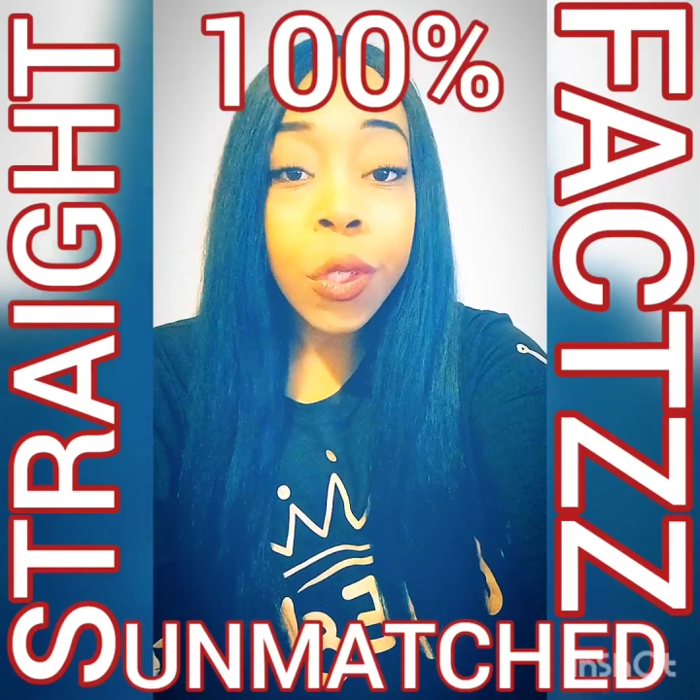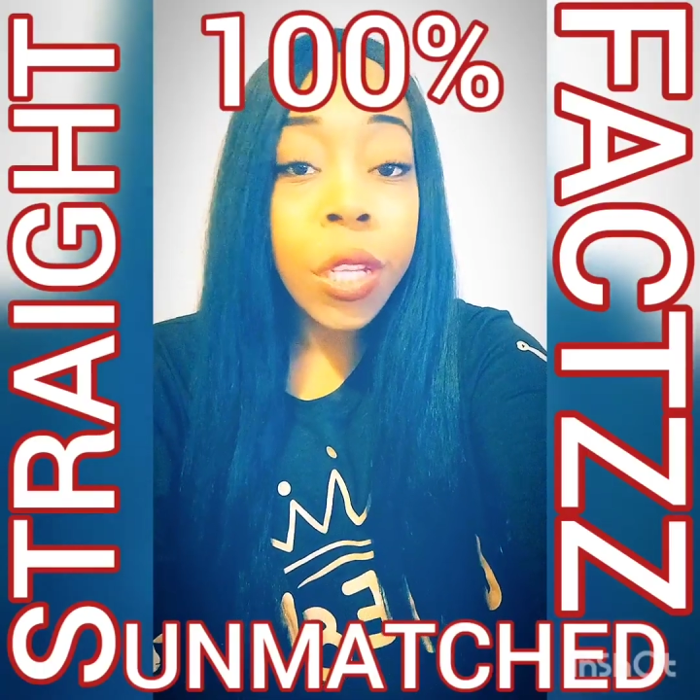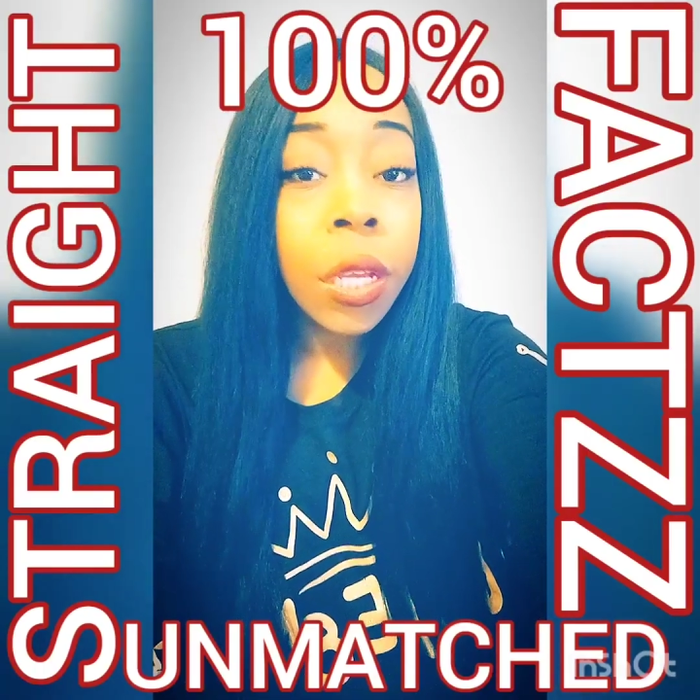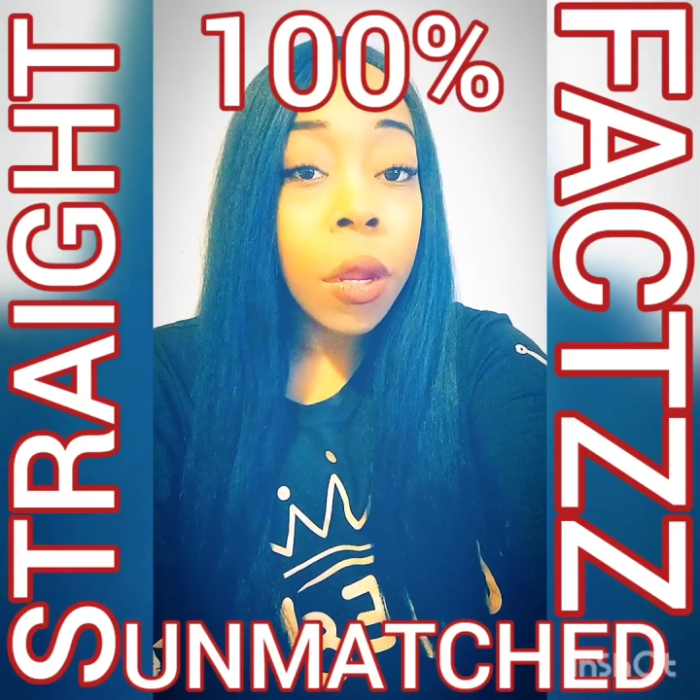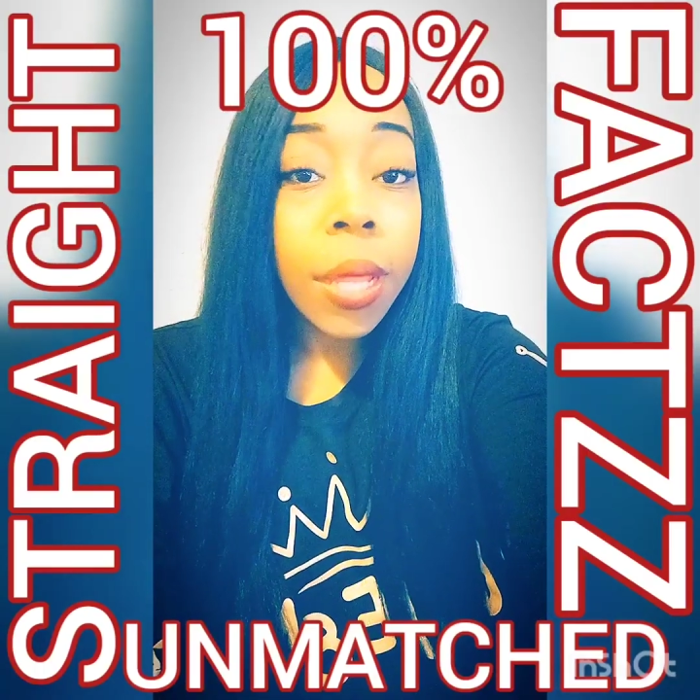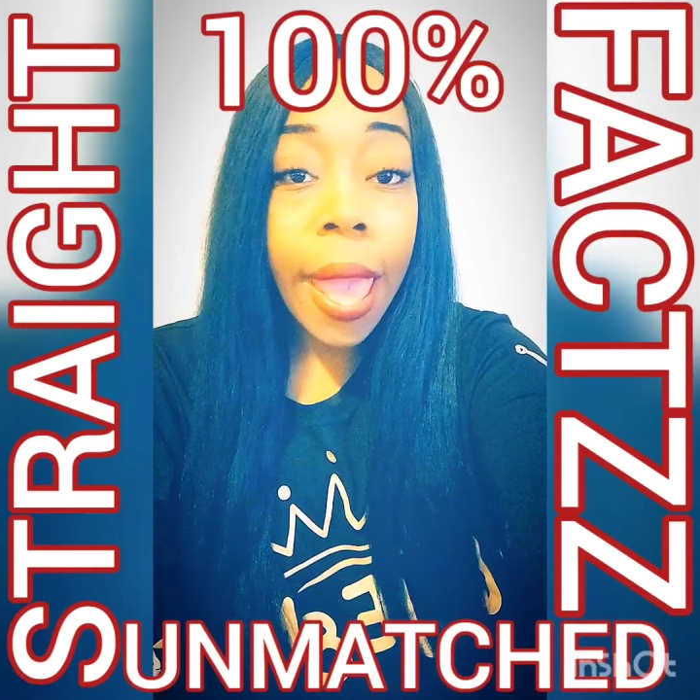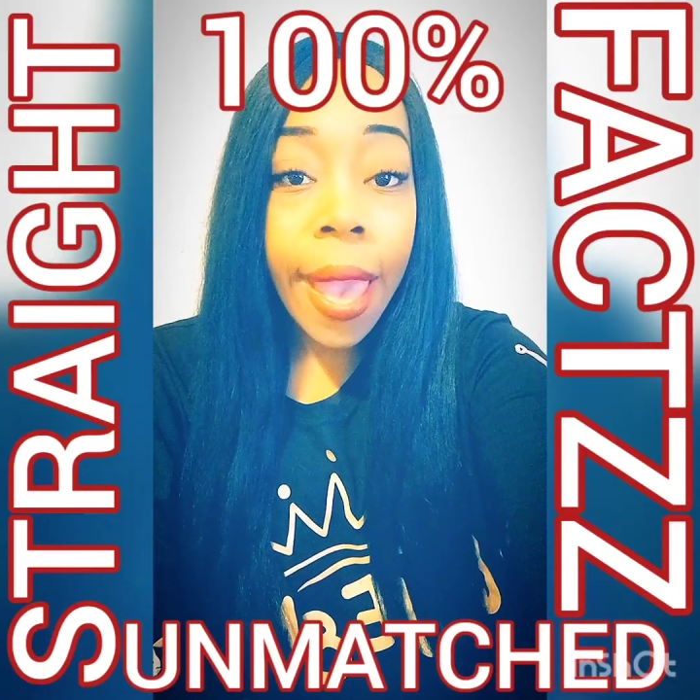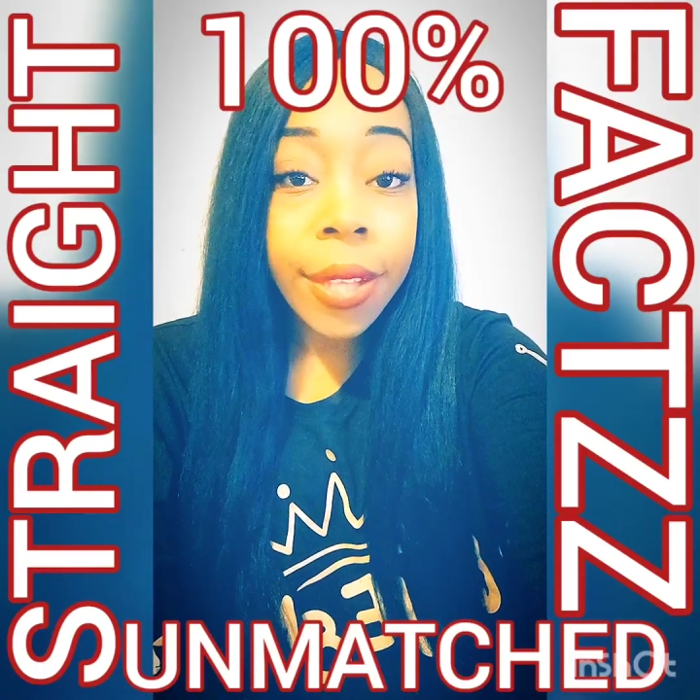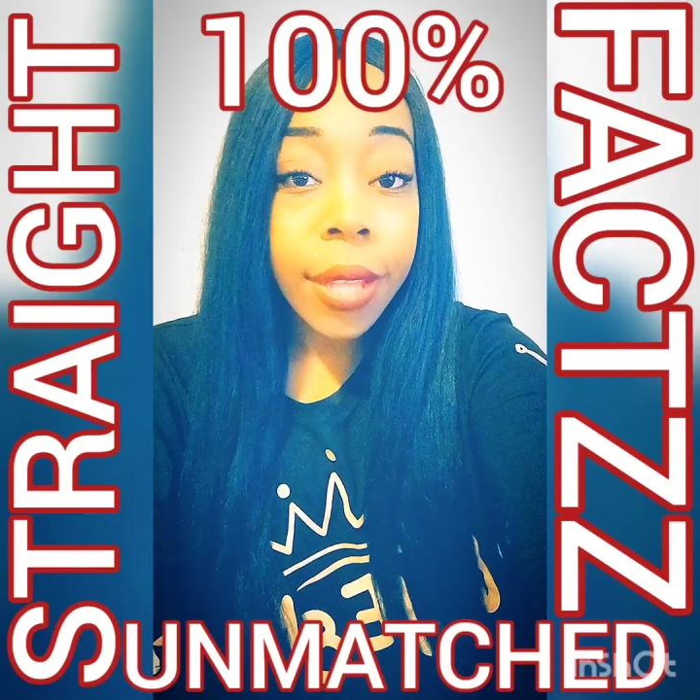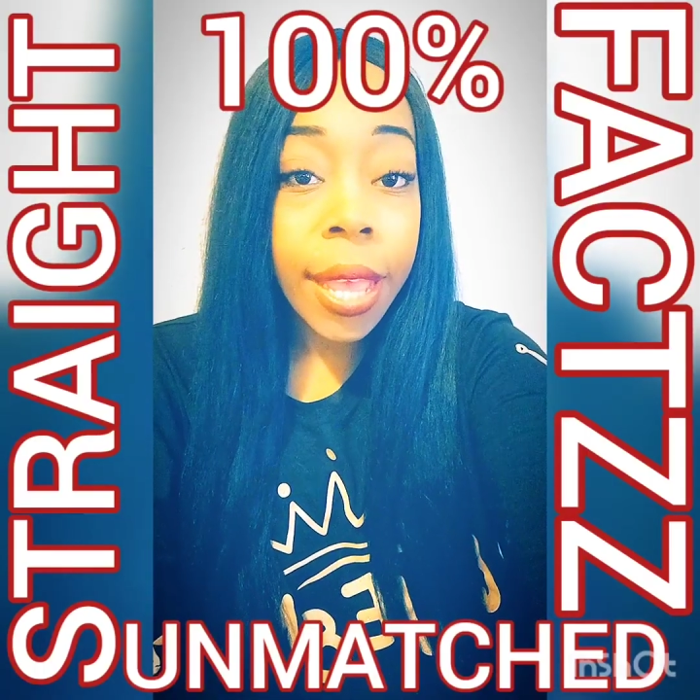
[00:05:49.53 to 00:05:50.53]
can only
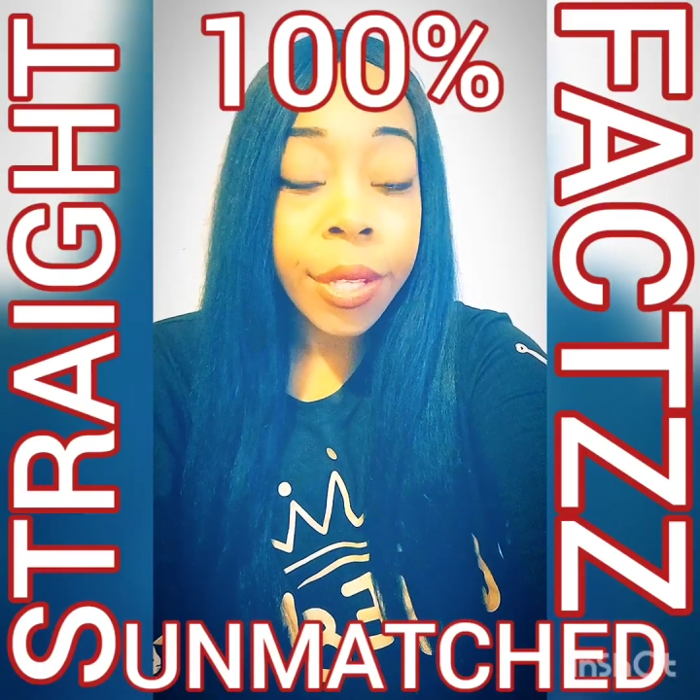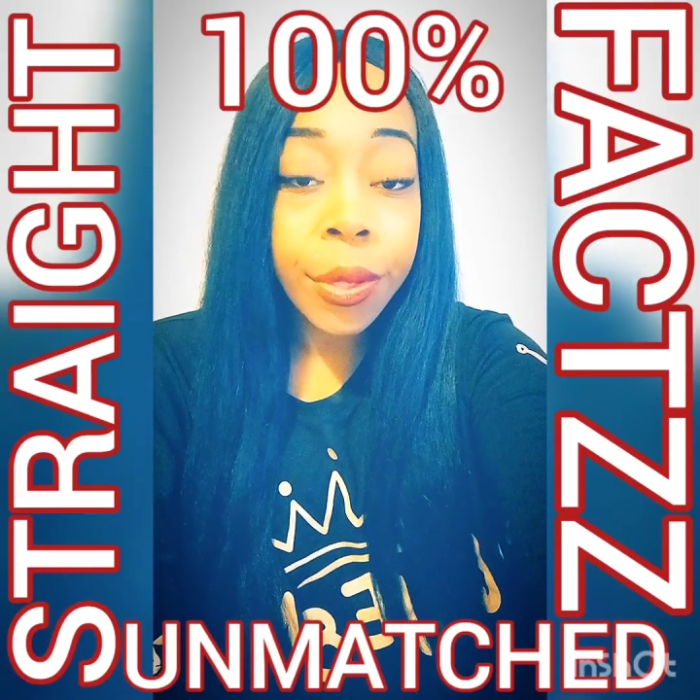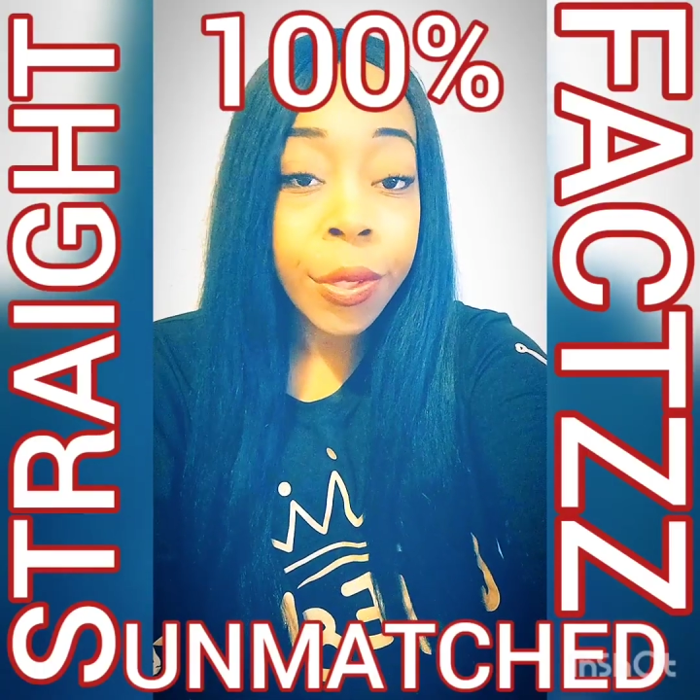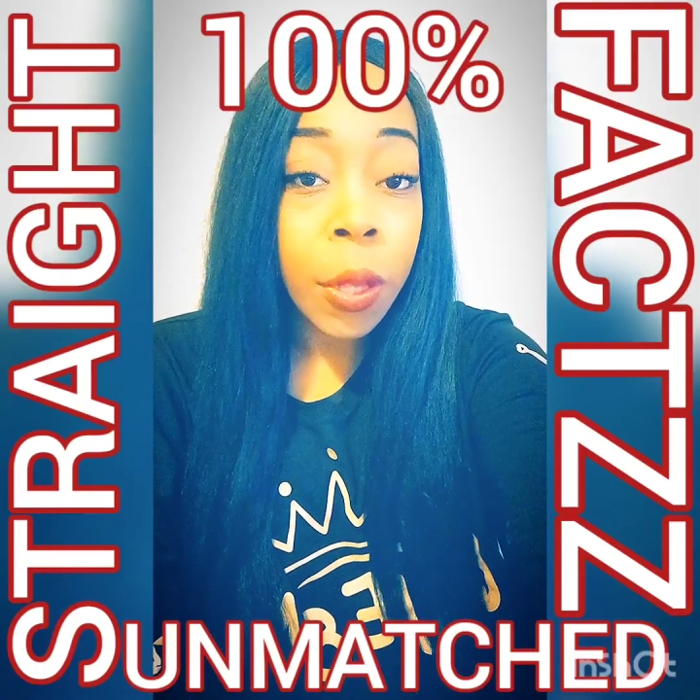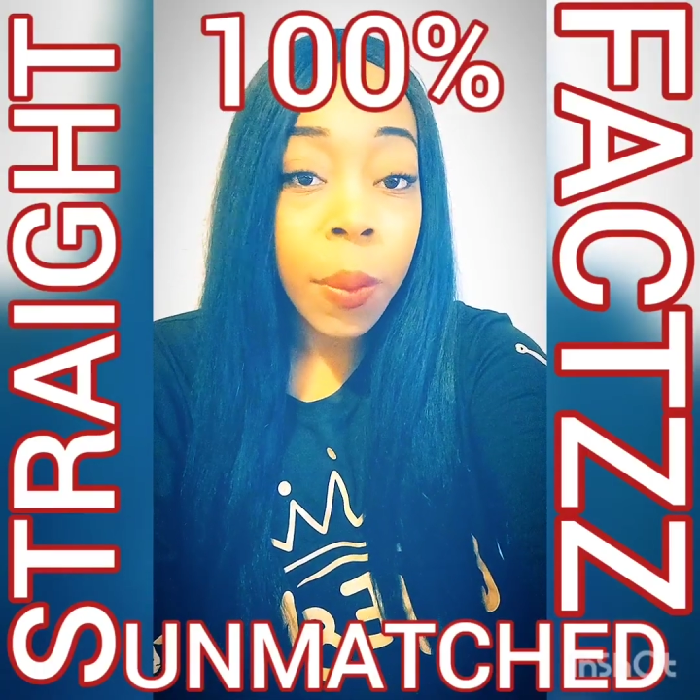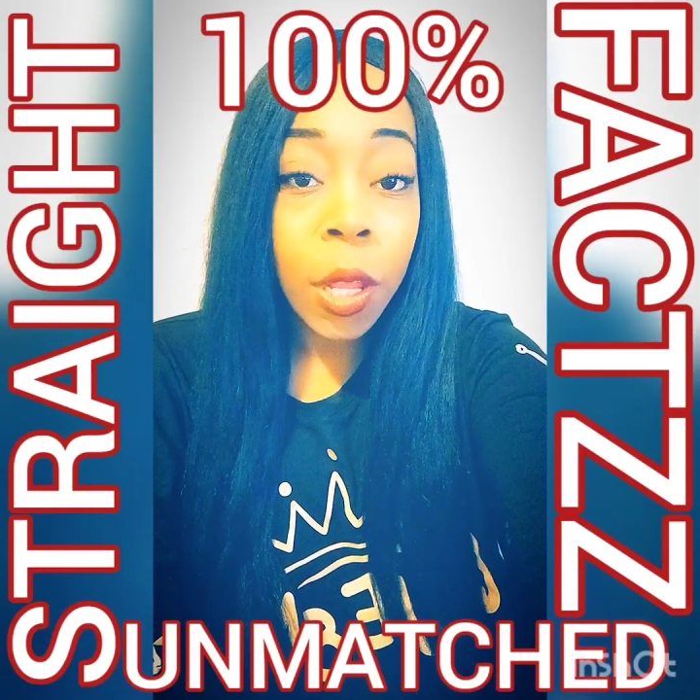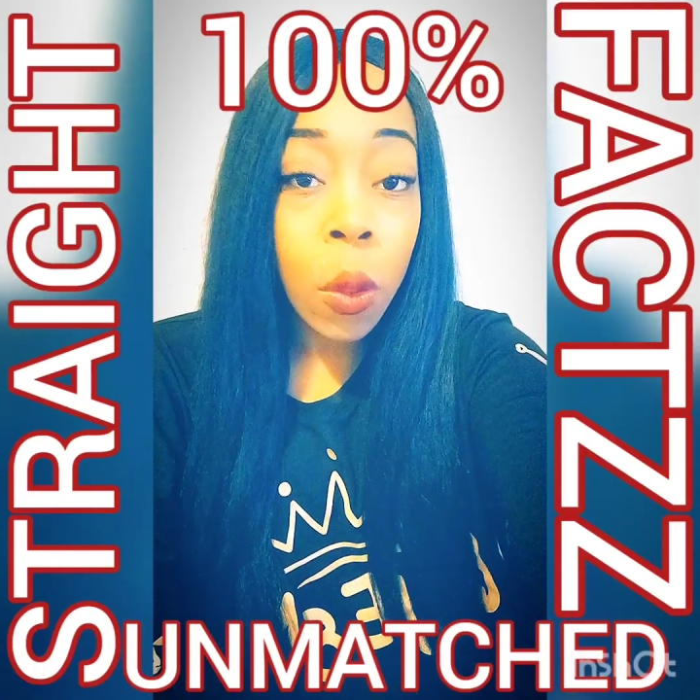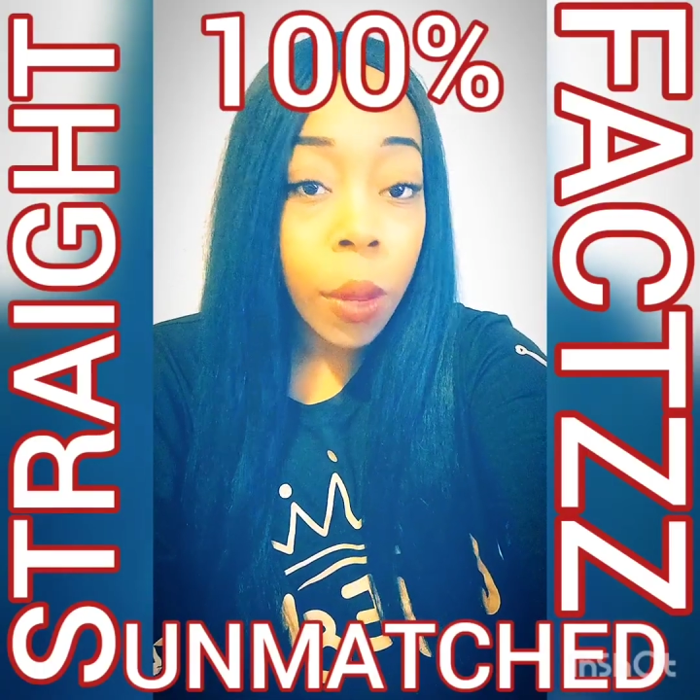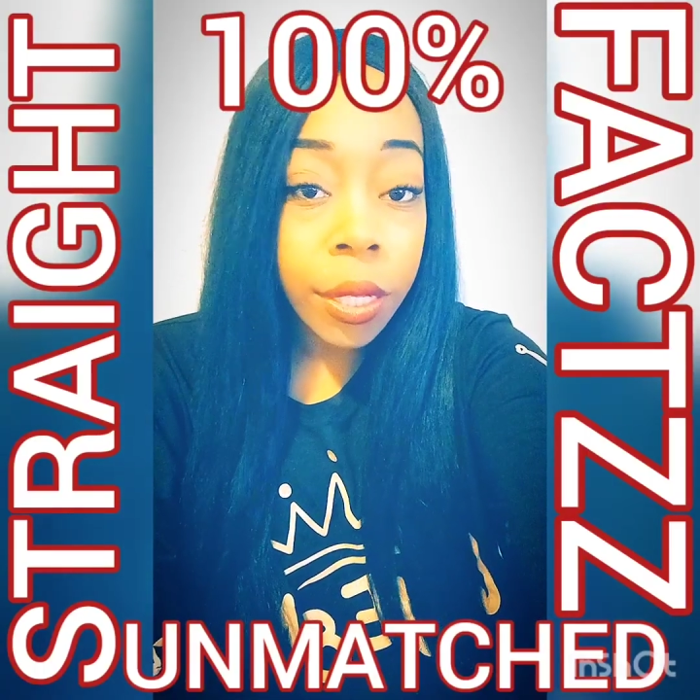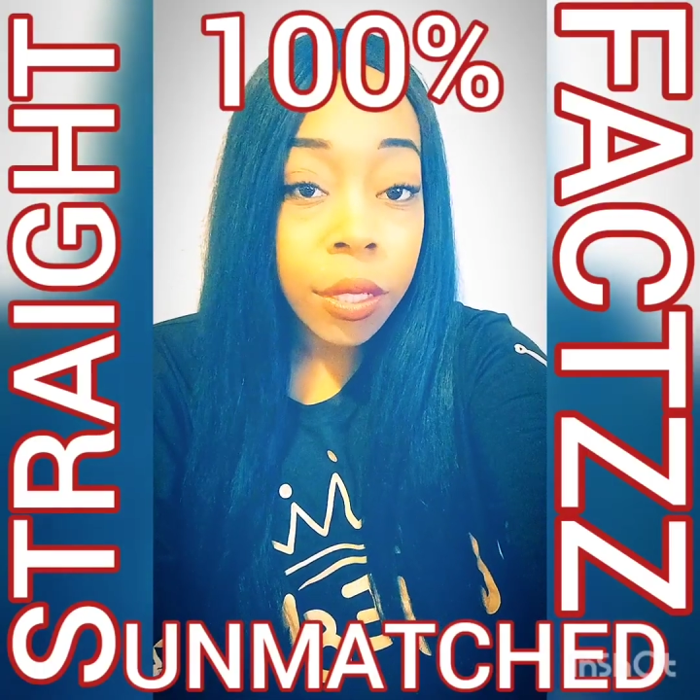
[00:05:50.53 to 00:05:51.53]
answer so many
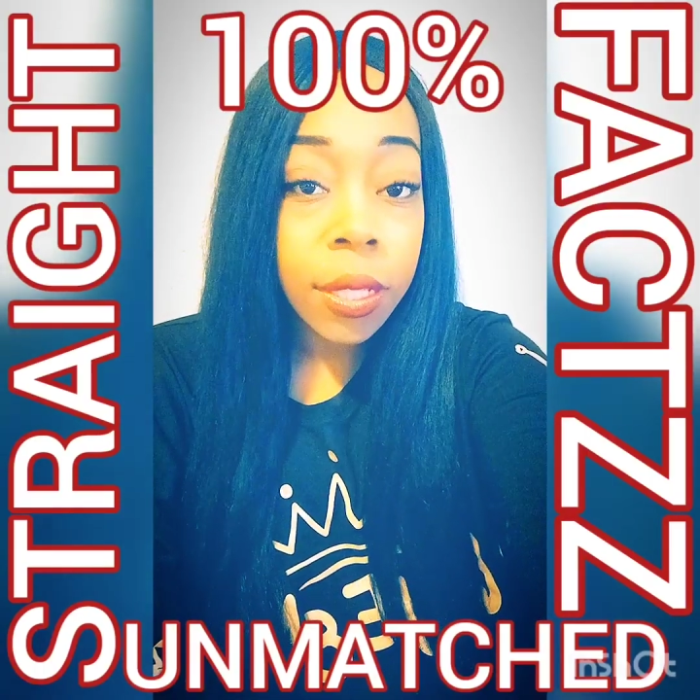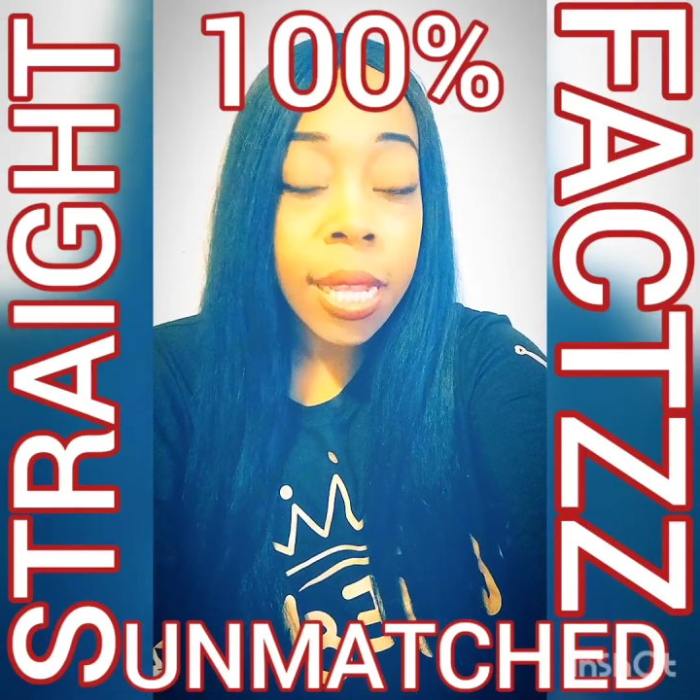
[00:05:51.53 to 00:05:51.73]
questions